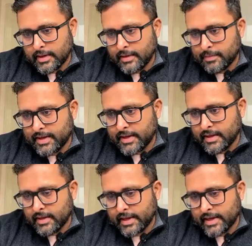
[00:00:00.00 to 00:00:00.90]

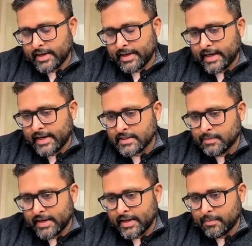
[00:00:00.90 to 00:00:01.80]
DPD, del
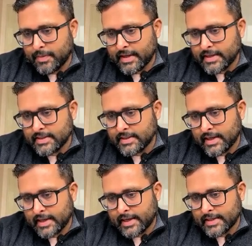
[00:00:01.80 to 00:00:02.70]
S by del P as
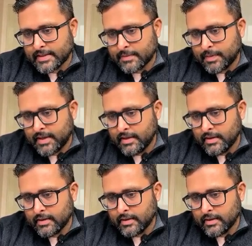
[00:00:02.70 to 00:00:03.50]
SP,